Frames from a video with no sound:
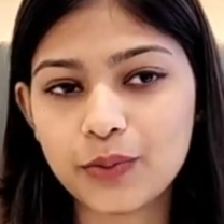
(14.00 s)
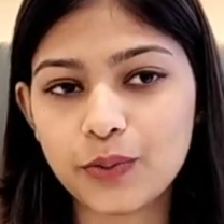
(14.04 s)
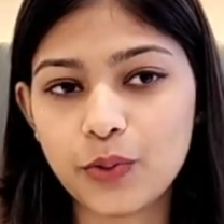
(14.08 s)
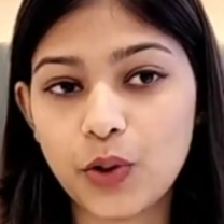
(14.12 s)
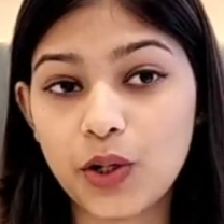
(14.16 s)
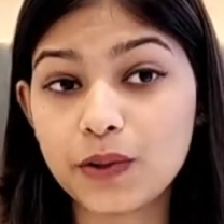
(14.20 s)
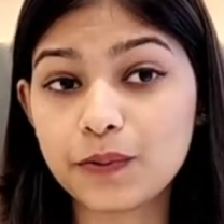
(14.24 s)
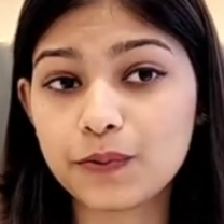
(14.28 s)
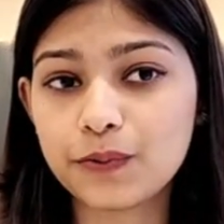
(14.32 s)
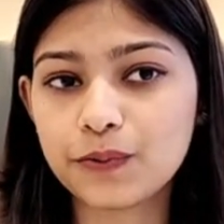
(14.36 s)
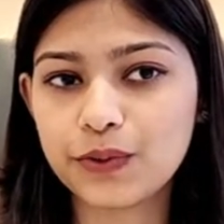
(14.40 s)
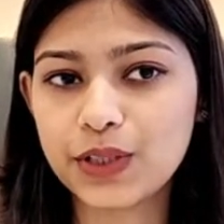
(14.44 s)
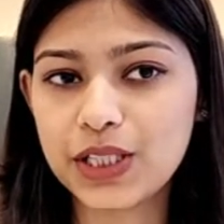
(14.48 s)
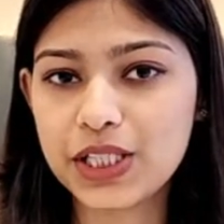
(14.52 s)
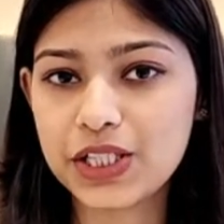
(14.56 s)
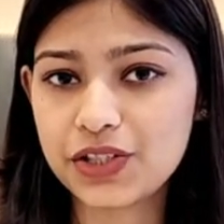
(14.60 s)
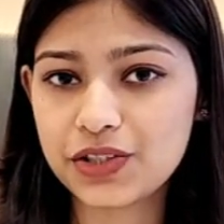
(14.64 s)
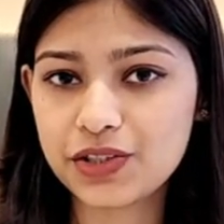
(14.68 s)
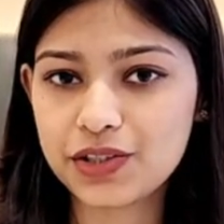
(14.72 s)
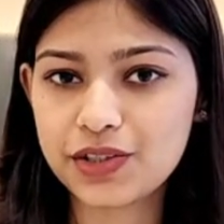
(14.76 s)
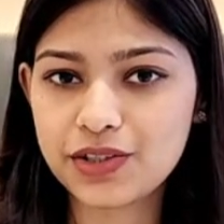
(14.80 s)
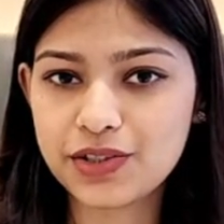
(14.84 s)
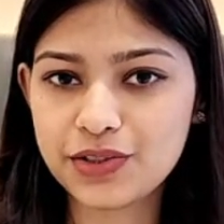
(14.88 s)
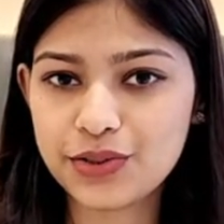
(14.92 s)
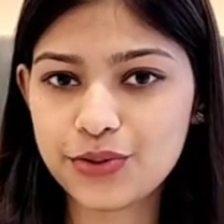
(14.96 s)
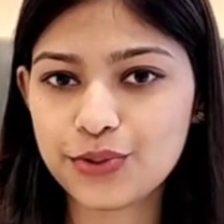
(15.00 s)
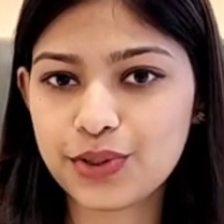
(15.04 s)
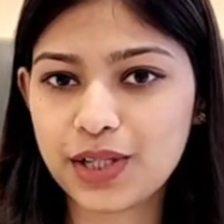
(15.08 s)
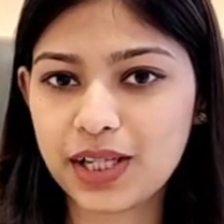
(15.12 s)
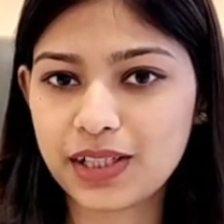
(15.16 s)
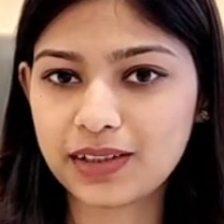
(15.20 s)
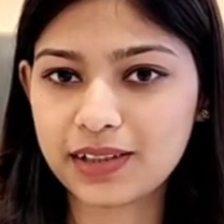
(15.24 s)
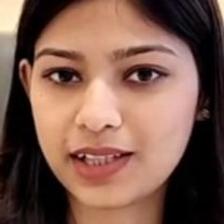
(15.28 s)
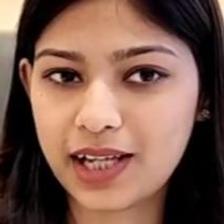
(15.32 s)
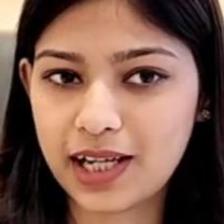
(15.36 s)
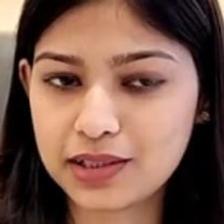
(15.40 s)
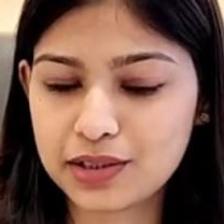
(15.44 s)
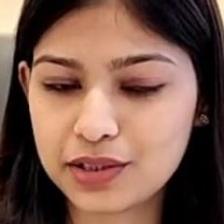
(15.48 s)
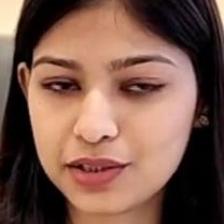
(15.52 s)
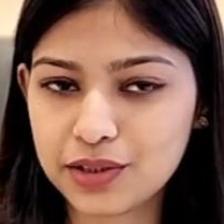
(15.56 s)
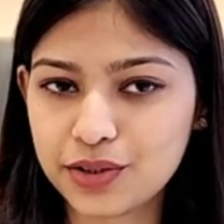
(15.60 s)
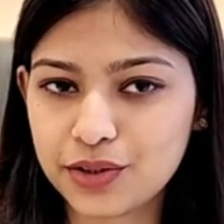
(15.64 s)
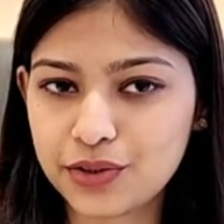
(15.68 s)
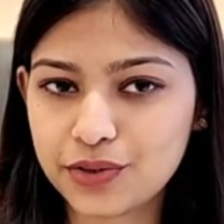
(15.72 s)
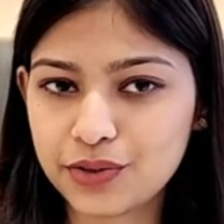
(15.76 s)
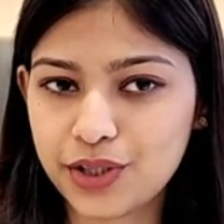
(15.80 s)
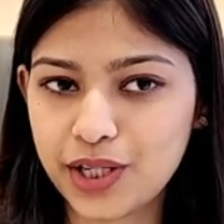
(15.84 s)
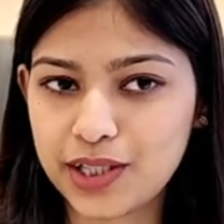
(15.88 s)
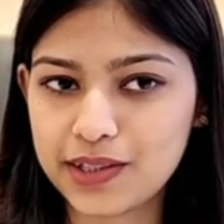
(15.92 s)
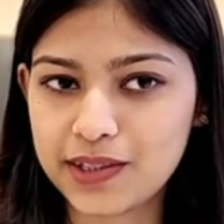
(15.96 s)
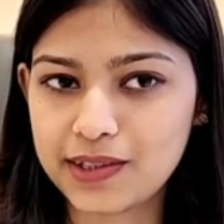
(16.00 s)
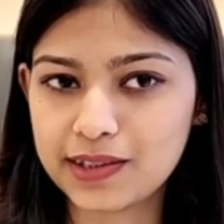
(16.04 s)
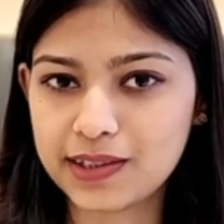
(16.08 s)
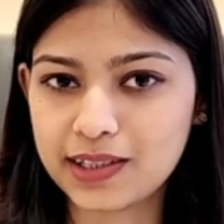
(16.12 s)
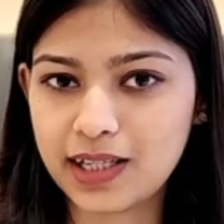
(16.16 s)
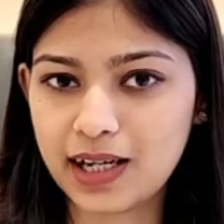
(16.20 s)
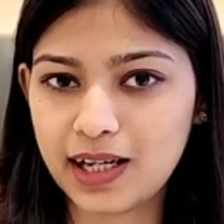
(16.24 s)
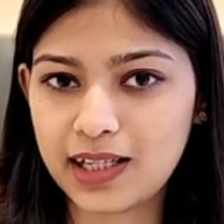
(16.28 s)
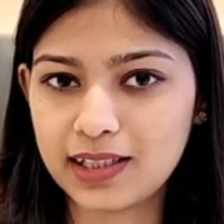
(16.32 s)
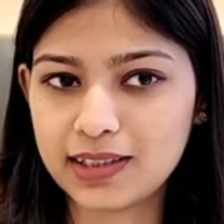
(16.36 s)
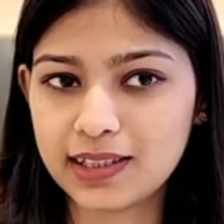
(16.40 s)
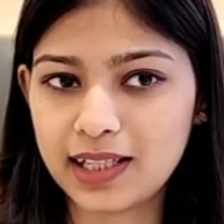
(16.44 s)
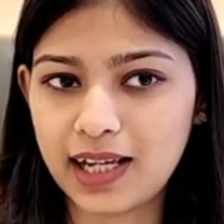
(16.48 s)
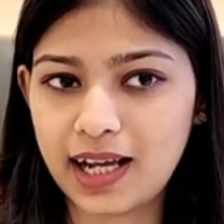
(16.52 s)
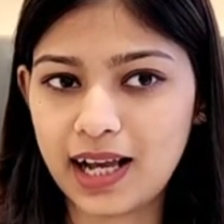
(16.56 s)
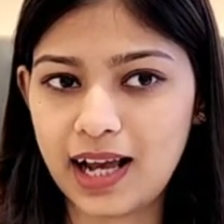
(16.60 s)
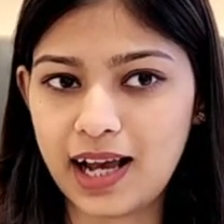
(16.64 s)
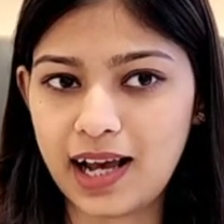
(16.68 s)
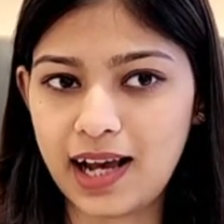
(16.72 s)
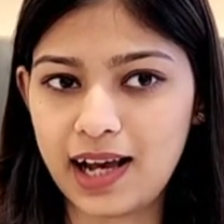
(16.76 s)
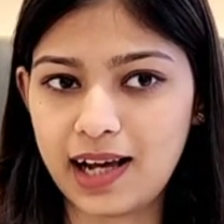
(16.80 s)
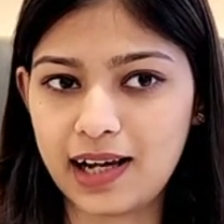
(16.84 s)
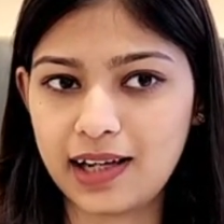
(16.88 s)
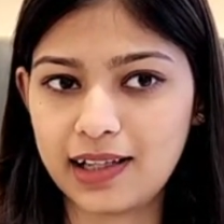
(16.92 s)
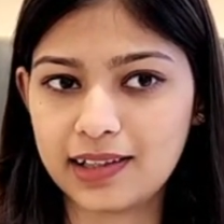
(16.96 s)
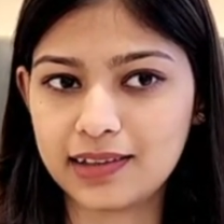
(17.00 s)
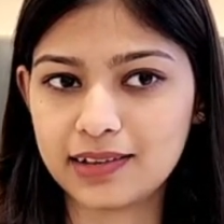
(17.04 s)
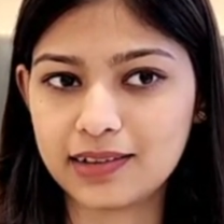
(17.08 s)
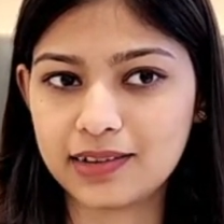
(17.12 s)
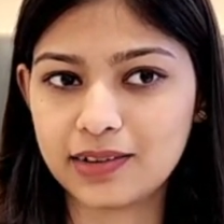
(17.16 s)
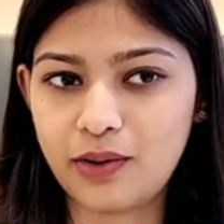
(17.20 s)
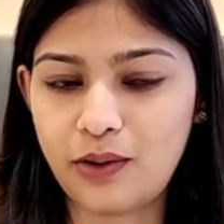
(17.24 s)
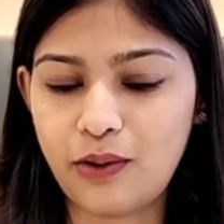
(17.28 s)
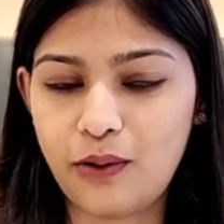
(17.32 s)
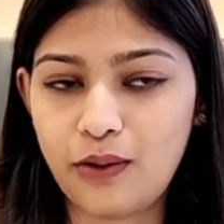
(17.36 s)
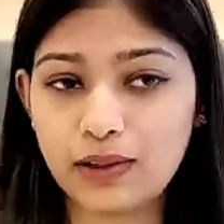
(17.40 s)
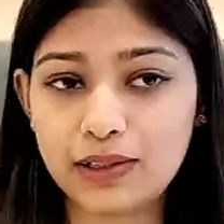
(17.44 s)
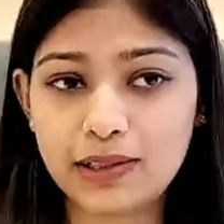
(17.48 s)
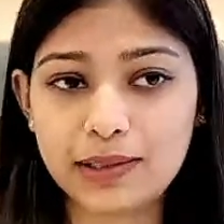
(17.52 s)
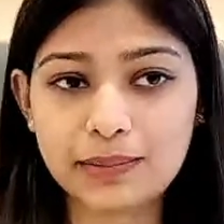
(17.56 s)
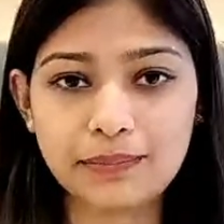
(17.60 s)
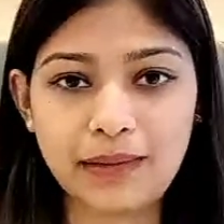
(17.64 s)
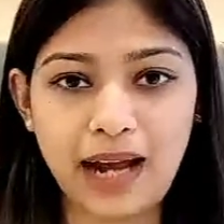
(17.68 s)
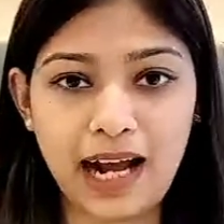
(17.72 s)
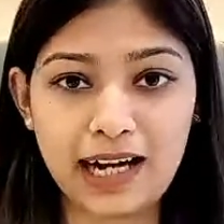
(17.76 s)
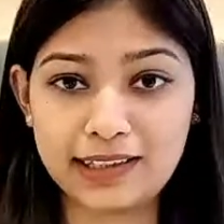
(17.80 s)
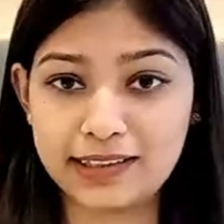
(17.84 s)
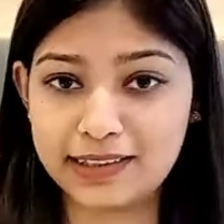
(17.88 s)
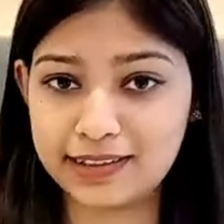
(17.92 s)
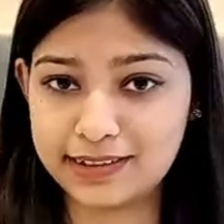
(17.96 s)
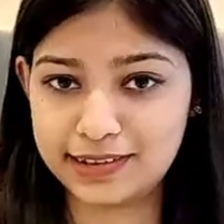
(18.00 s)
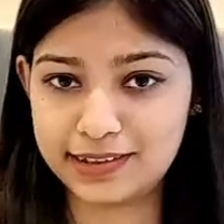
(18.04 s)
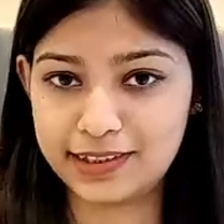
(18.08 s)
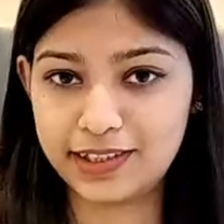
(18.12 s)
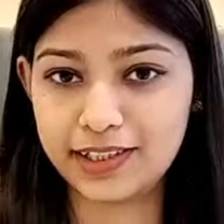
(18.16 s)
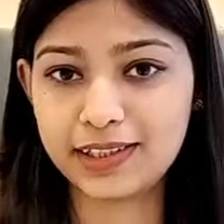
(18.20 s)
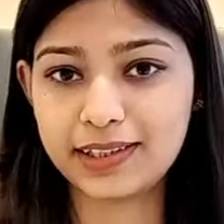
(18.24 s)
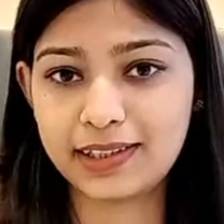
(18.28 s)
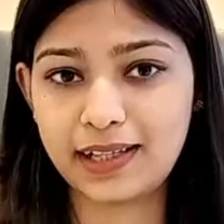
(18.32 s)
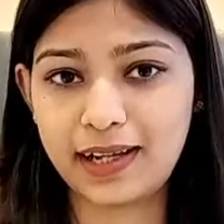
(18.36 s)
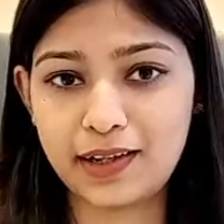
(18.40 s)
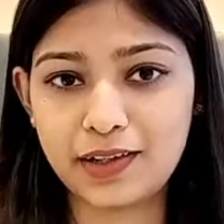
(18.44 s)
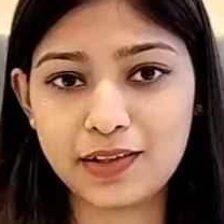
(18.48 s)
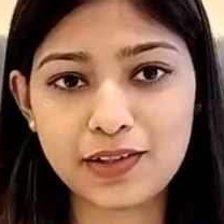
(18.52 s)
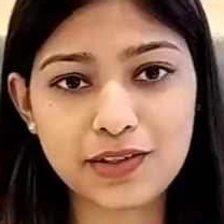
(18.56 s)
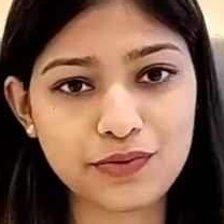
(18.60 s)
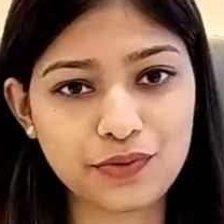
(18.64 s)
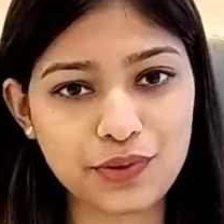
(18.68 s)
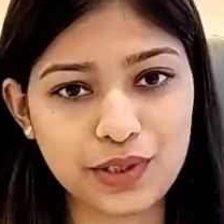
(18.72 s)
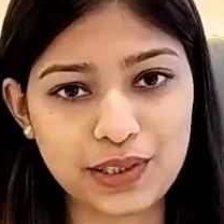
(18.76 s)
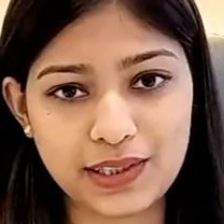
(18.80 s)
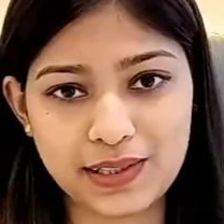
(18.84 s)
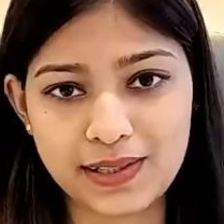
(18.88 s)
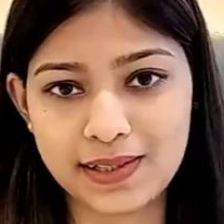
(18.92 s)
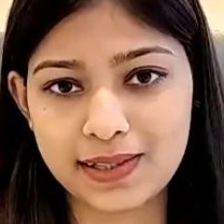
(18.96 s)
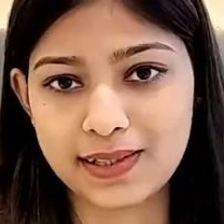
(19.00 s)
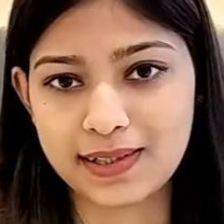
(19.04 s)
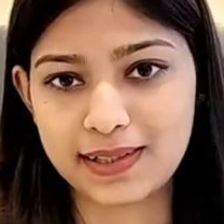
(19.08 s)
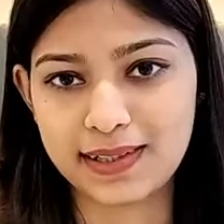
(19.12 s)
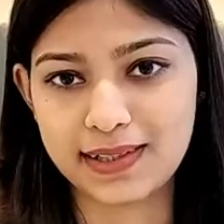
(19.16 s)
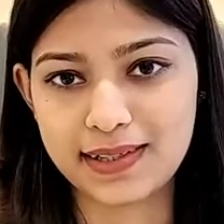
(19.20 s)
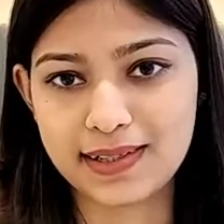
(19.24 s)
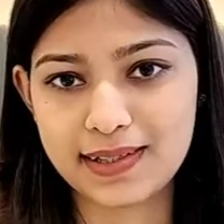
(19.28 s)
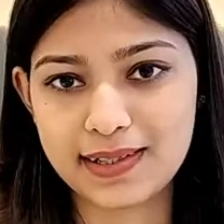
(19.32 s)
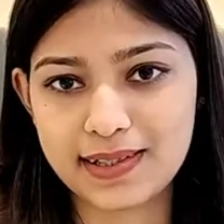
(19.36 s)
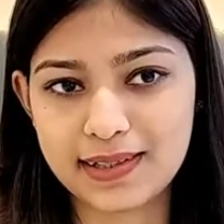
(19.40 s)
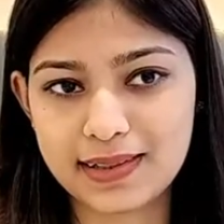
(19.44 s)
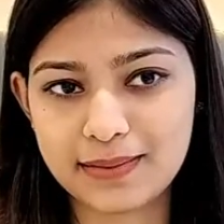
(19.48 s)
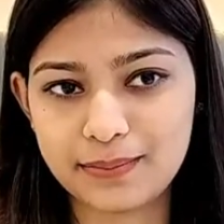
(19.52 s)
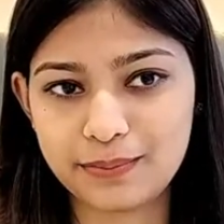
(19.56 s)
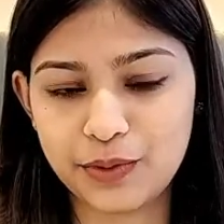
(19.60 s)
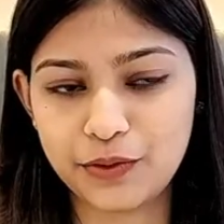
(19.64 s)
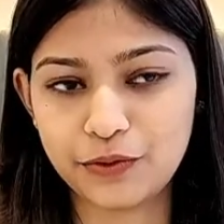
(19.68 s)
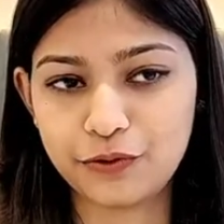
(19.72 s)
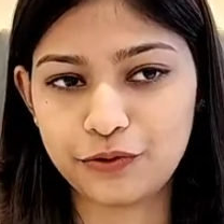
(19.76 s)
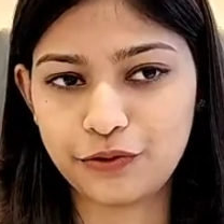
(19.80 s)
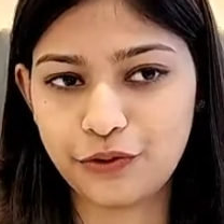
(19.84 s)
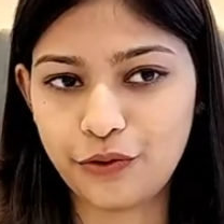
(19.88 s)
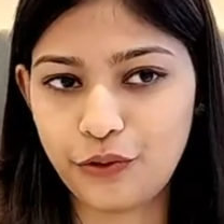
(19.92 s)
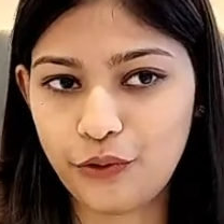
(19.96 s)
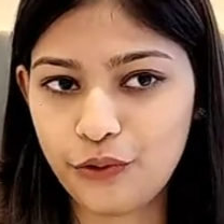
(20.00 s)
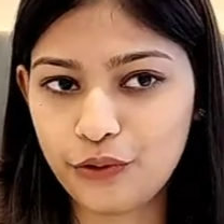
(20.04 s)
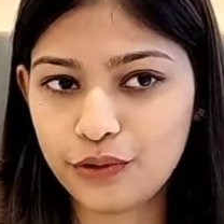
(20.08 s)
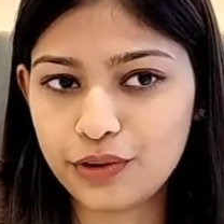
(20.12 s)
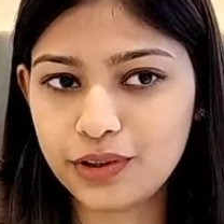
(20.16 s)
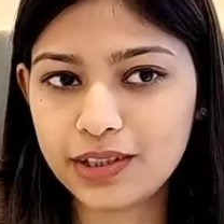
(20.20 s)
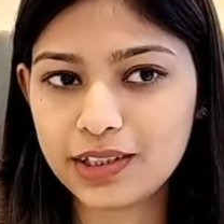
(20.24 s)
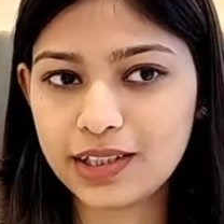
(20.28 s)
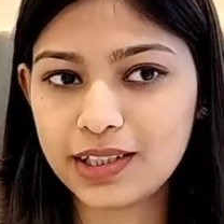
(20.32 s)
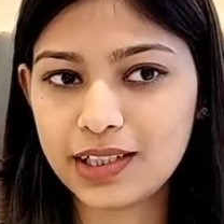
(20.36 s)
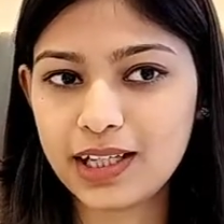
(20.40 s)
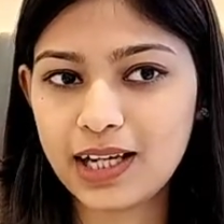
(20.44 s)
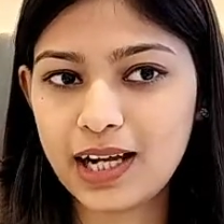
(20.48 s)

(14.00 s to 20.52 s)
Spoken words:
what features you can get in your credit card, and all the mandatory things we discussed before,